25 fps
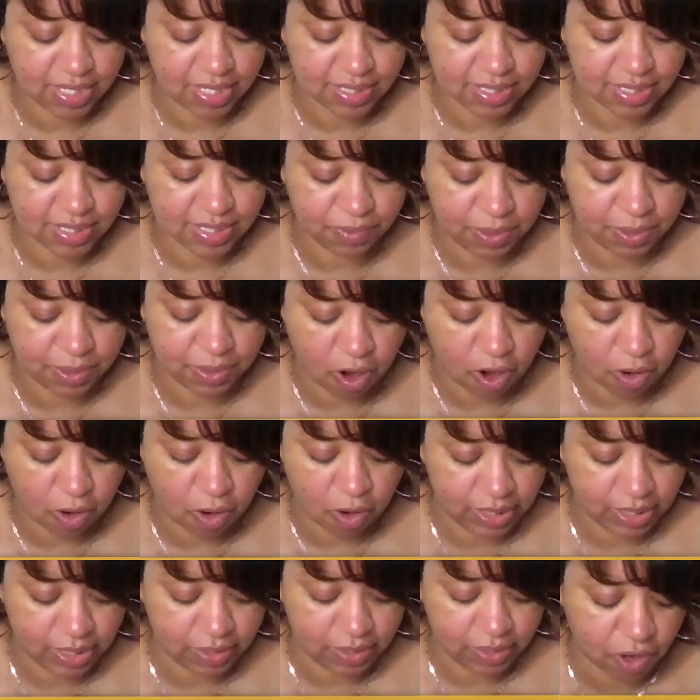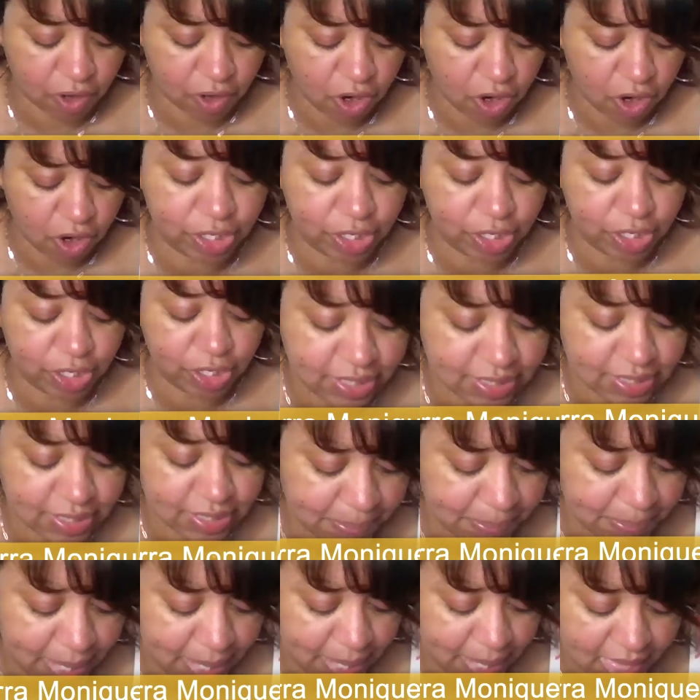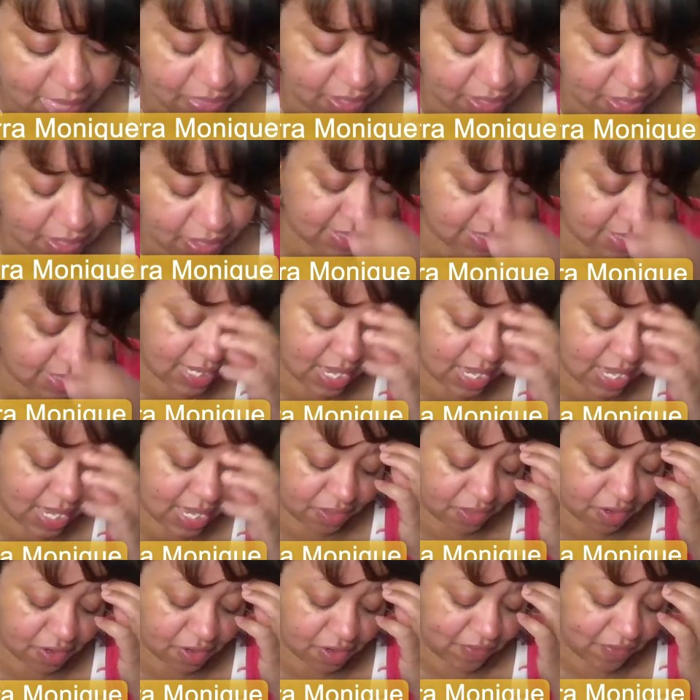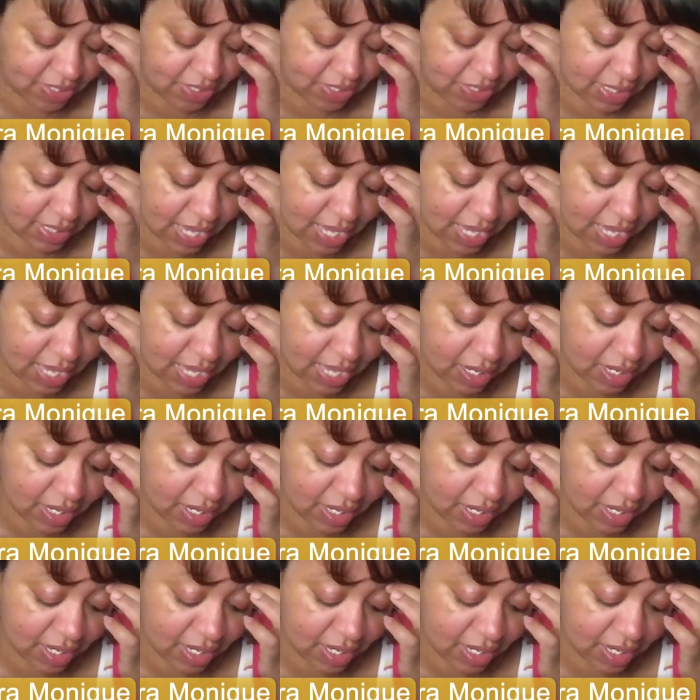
that we are waiting for oh increase in pay I think I said I don't know if I said that